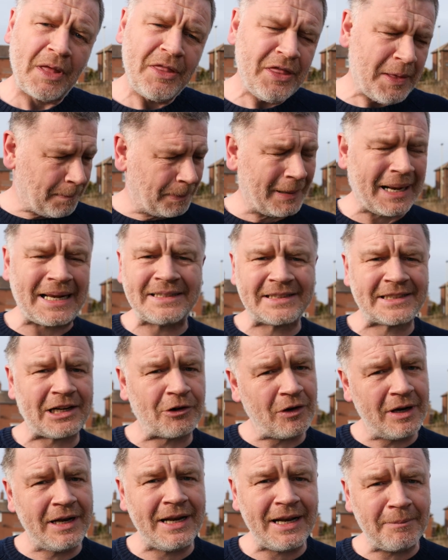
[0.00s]
The plants
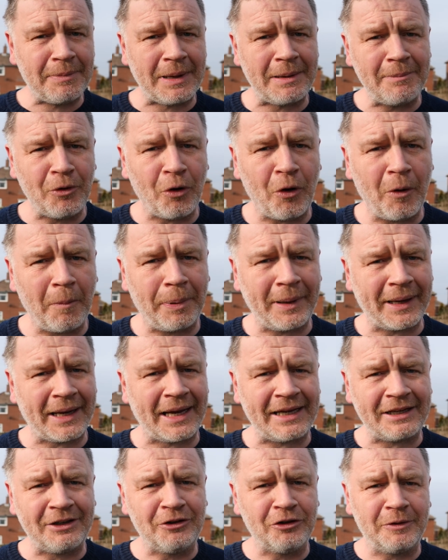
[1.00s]
are a little bit more
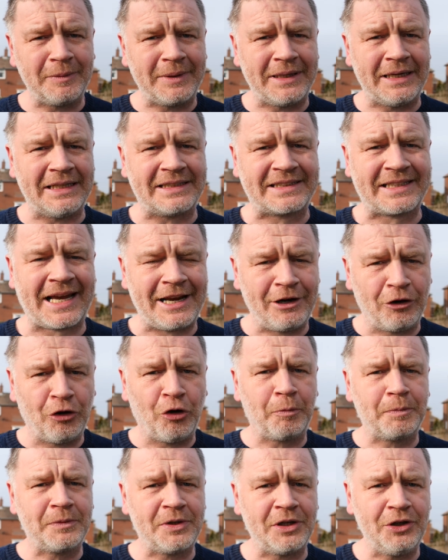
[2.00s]
bigger, you know what I mean? It's kind
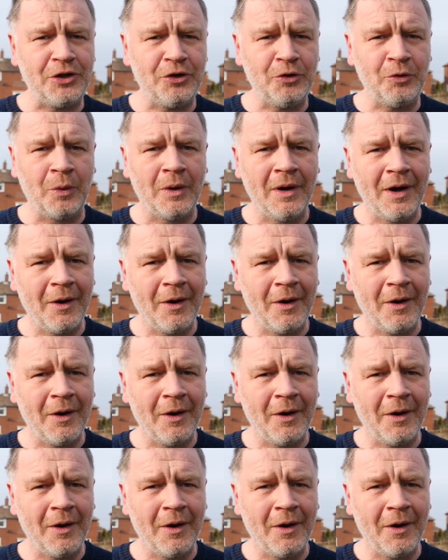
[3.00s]
of up to you.